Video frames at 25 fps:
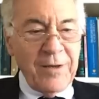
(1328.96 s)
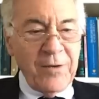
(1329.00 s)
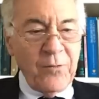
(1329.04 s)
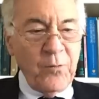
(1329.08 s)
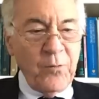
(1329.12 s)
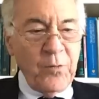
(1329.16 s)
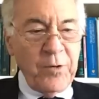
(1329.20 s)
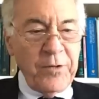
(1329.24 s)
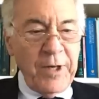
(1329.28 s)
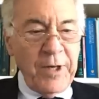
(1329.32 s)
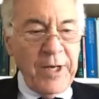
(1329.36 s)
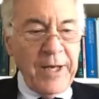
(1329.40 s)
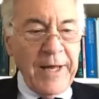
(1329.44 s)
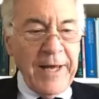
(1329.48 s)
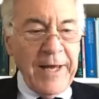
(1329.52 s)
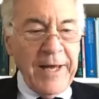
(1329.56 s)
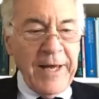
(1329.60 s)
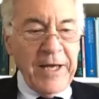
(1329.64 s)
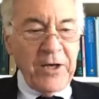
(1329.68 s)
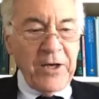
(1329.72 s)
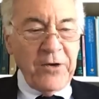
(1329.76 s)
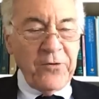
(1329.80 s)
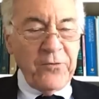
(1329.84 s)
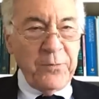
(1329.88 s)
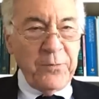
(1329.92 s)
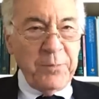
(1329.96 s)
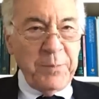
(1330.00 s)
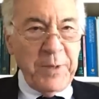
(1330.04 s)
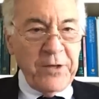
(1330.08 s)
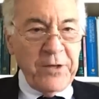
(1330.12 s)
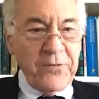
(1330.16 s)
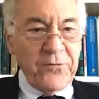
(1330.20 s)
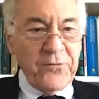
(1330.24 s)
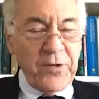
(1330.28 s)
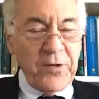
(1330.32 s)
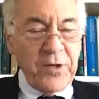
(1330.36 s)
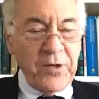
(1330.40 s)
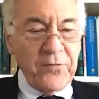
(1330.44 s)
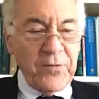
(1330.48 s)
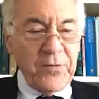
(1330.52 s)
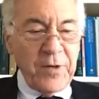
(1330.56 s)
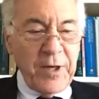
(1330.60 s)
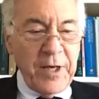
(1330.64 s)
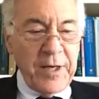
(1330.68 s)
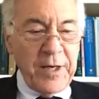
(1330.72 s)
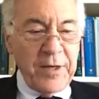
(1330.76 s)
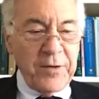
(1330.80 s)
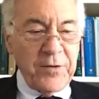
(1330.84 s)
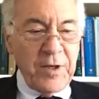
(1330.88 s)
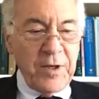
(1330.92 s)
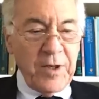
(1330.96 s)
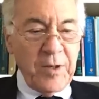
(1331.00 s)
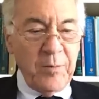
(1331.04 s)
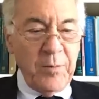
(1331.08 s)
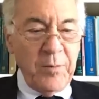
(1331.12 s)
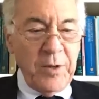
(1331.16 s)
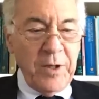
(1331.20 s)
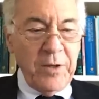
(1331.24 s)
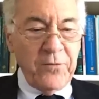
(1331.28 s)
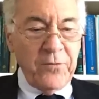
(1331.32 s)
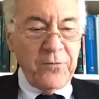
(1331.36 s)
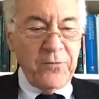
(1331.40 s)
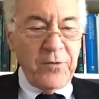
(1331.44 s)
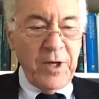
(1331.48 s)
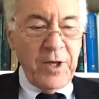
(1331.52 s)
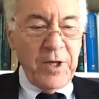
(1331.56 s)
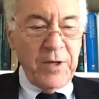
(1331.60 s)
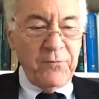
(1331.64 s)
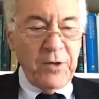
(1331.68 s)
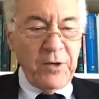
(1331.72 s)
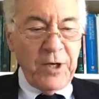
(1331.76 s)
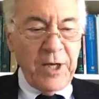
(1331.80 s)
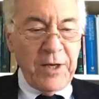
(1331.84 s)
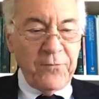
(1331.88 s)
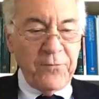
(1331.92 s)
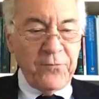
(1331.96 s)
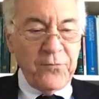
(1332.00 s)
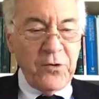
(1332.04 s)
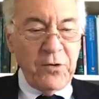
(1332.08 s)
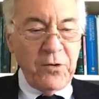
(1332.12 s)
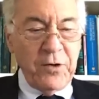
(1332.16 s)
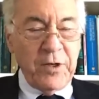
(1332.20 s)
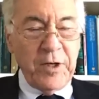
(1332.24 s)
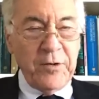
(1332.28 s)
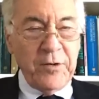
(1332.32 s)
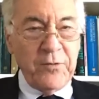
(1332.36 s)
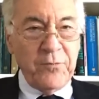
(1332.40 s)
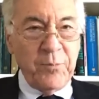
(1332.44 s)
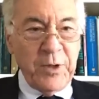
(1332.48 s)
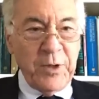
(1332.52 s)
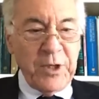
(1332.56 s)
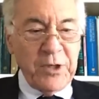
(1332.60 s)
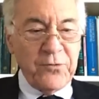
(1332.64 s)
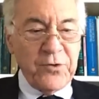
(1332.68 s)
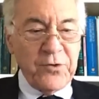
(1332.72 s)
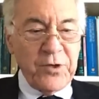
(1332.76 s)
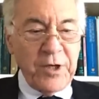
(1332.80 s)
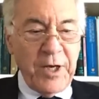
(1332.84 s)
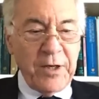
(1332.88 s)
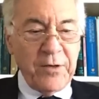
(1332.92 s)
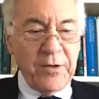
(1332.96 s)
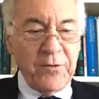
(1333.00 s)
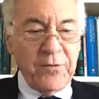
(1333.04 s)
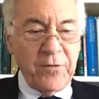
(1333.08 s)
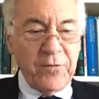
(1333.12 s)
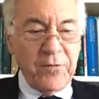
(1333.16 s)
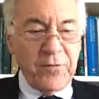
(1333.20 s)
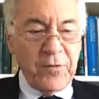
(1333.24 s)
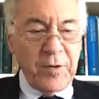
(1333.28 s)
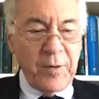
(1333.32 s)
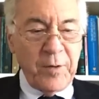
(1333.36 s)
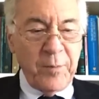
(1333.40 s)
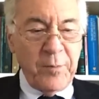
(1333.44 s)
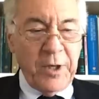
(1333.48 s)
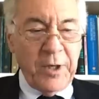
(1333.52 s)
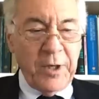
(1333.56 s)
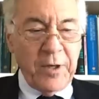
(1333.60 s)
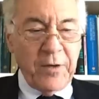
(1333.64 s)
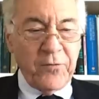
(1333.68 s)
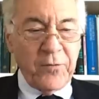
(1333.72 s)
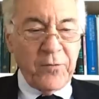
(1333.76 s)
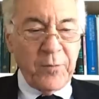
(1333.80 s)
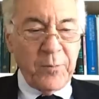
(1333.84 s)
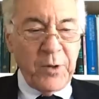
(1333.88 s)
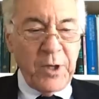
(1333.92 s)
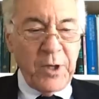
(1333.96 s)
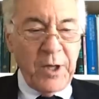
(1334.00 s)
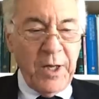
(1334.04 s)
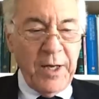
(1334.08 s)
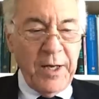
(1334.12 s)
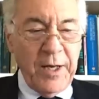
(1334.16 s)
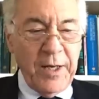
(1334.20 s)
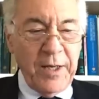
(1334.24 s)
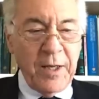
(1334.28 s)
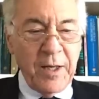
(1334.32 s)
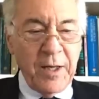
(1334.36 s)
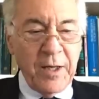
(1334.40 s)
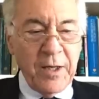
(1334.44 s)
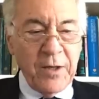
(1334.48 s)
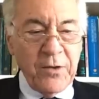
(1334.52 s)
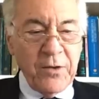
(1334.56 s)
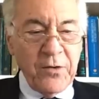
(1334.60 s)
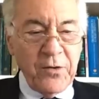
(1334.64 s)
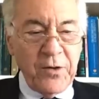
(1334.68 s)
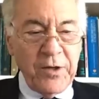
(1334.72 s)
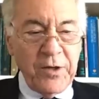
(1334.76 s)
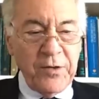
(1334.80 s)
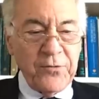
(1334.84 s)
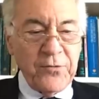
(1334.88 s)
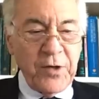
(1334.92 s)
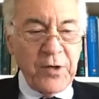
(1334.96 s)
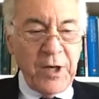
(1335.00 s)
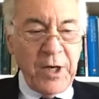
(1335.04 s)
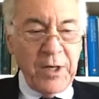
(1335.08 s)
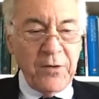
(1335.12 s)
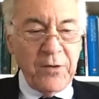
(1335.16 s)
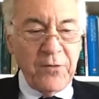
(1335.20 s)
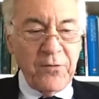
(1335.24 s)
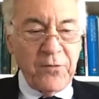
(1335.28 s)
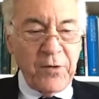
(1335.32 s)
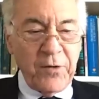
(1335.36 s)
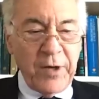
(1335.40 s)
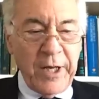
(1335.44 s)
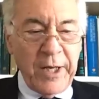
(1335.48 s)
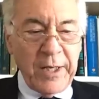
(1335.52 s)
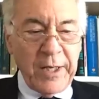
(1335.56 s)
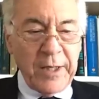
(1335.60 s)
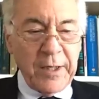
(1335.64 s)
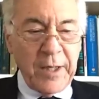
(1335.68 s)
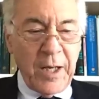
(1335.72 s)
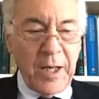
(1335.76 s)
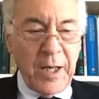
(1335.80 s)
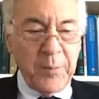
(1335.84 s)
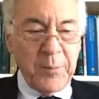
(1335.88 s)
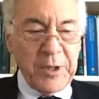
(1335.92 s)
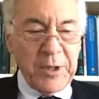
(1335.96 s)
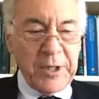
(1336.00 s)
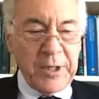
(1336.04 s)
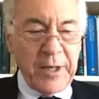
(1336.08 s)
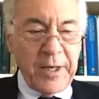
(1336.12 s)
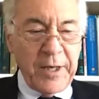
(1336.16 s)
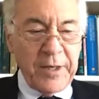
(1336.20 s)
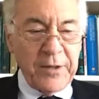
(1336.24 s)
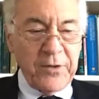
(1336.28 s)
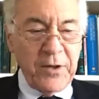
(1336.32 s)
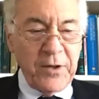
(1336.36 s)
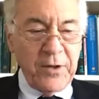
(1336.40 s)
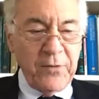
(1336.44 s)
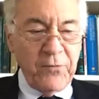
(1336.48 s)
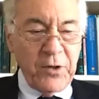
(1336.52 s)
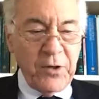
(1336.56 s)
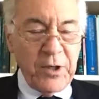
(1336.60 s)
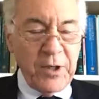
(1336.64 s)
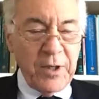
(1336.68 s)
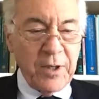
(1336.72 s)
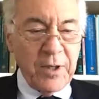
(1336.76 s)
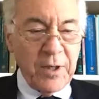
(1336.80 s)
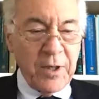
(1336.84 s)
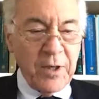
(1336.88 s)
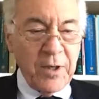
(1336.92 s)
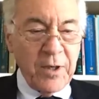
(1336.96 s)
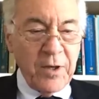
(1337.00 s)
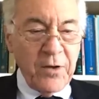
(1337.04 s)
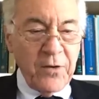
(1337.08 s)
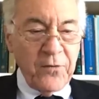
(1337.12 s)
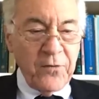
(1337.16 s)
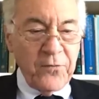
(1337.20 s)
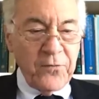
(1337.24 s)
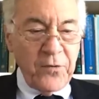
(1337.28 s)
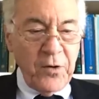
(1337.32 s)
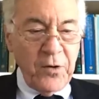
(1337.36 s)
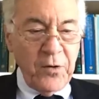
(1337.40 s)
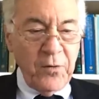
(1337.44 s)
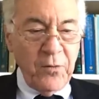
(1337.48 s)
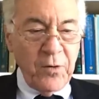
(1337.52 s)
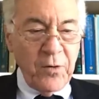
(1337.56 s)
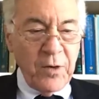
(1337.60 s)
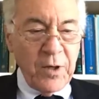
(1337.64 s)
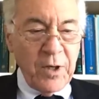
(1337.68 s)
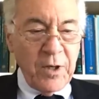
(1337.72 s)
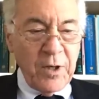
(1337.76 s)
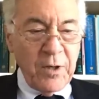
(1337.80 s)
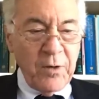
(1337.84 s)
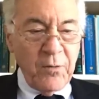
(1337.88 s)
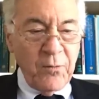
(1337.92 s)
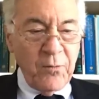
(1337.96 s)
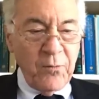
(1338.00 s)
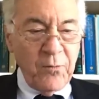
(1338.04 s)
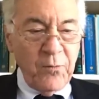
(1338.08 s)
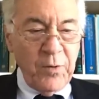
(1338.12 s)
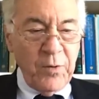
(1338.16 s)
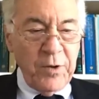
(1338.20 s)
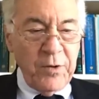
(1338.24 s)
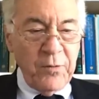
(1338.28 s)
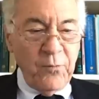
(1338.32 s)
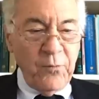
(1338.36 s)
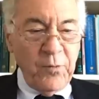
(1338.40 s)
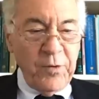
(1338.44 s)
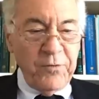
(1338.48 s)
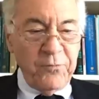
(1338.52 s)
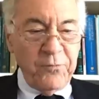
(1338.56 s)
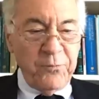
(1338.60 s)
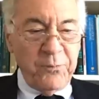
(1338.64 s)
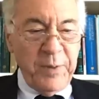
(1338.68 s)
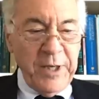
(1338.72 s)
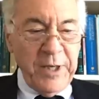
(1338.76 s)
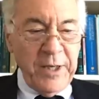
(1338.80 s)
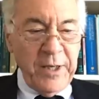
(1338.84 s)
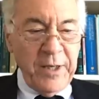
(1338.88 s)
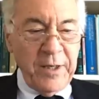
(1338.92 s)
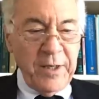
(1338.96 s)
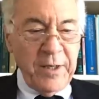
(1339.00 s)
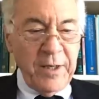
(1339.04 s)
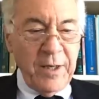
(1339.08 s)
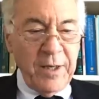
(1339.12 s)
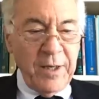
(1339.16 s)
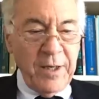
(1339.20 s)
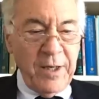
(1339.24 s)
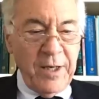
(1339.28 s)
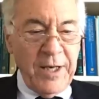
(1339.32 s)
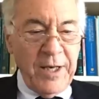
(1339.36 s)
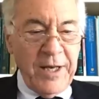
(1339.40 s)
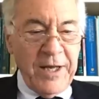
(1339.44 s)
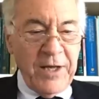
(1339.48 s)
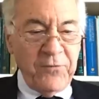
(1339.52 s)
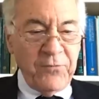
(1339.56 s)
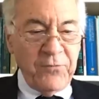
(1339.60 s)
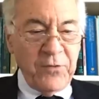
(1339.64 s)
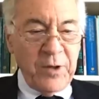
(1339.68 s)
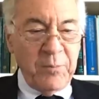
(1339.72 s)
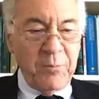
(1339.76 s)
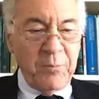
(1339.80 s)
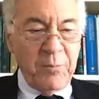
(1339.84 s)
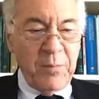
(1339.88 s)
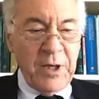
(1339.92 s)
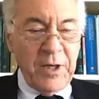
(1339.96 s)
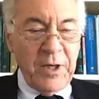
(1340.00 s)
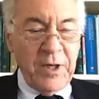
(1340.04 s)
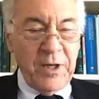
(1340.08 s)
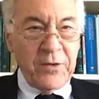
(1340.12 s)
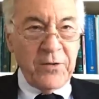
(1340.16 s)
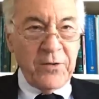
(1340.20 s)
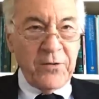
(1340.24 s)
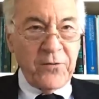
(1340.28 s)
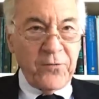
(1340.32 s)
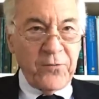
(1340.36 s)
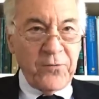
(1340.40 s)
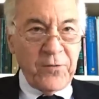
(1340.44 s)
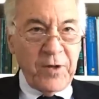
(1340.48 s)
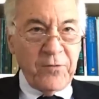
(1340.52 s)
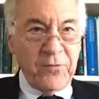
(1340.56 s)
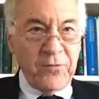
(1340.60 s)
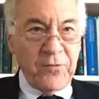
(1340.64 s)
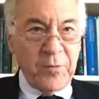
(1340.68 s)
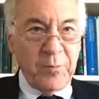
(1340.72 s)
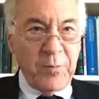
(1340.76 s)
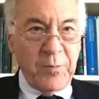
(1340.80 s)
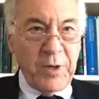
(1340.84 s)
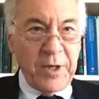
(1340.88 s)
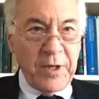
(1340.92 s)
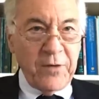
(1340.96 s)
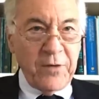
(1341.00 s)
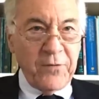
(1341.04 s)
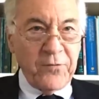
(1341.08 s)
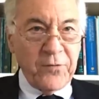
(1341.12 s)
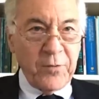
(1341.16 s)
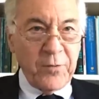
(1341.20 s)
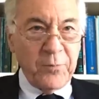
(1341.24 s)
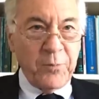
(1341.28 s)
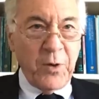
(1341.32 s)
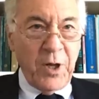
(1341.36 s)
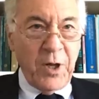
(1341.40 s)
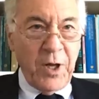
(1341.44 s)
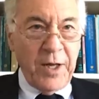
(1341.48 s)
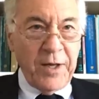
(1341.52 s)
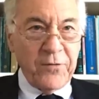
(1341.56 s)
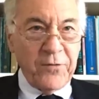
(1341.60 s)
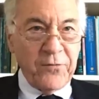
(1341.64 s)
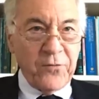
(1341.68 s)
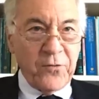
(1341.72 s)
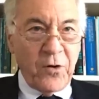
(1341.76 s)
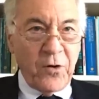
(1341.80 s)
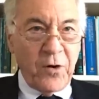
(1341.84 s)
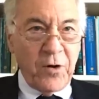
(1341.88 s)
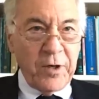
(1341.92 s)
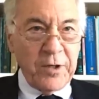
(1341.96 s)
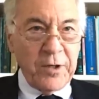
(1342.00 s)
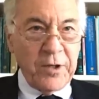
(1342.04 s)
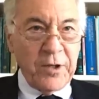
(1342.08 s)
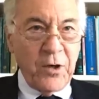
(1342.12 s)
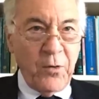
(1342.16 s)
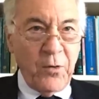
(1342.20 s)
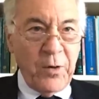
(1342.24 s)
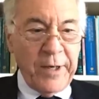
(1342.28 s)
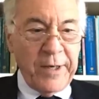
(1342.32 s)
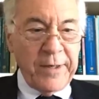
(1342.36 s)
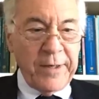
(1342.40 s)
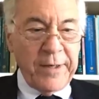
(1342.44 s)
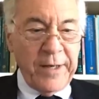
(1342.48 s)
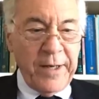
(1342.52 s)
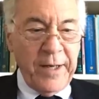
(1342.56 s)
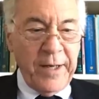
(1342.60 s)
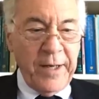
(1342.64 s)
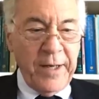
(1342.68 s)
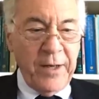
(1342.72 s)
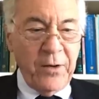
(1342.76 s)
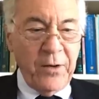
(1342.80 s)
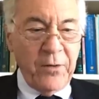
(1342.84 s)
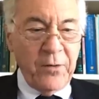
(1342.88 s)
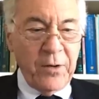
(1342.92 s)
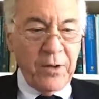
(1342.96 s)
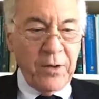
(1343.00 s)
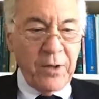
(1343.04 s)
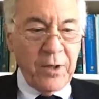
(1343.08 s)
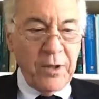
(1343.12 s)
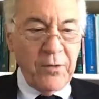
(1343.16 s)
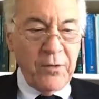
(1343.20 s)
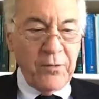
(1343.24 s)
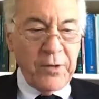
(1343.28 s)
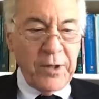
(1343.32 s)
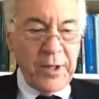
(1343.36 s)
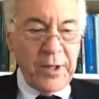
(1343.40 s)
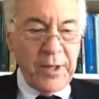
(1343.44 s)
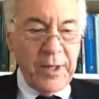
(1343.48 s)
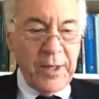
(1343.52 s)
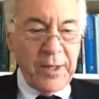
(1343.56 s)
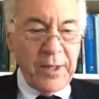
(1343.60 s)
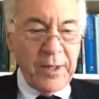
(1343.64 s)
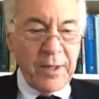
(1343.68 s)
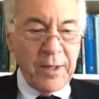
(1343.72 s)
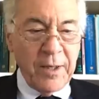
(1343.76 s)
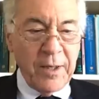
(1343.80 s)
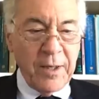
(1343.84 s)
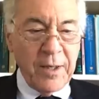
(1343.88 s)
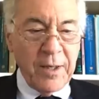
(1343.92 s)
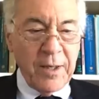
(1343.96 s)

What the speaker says: with a lag of about 6 to 18 months, David, after you get big changes in the money supply, you get changes in economic activity. So we've been 11 months since the money supply started going down, okay?